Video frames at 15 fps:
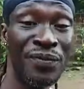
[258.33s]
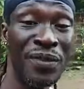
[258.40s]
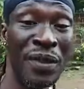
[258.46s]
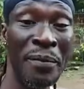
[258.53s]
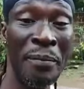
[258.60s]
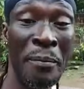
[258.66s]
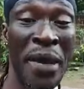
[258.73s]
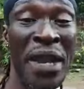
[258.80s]

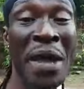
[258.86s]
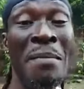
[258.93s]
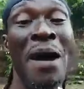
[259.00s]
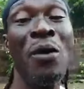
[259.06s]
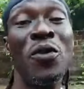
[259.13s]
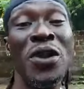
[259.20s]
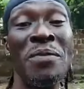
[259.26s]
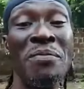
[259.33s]
Make them back with
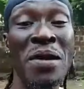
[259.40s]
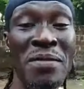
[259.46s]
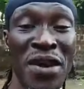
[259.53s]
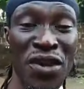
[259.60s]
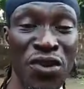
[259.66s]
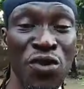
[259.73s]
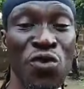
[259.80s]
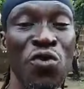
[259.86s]
a mimic
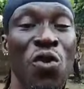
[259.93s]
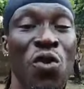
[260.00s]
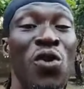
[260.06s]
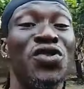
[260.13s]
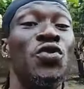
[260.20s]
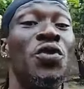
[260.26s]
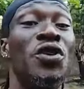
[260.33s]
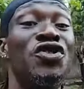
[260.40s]
you or see
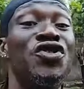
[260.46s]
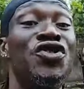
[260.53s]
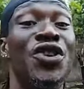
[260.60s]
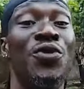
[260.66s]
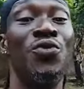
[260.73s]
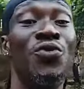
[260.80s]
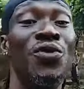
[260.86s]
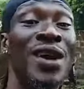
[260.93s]
what you
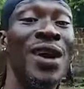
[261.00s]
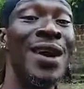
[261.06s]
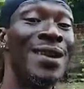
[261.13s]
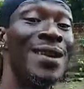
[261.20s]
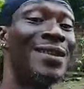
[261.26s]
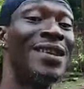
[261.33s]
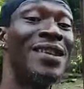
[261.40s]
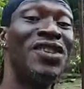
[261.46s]
do. They say
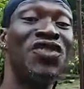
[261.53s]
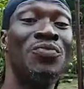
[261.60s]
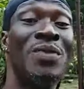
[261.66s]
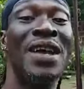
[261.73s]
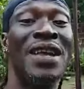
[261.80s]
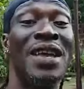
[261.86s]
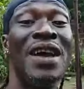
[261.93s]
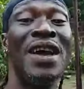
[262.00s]
this man,
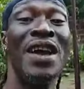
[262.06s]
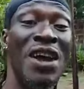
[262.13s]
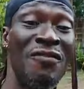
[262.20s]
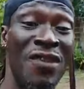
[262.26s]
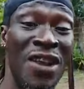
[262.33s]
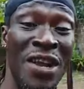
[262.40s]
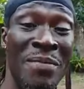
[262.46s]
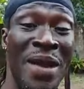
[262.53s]
it really
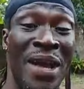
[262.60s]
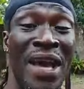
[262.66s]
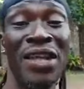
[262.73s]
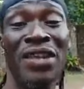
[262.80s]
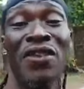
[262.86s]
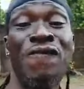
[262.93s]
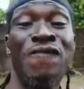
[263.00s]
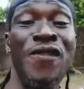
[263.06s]
they make a
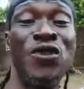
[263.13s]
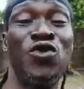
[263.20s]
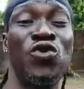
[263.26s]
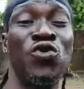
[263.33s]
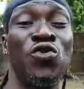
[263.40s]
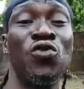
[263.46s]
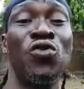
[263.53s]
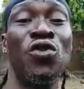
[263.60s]
difference so.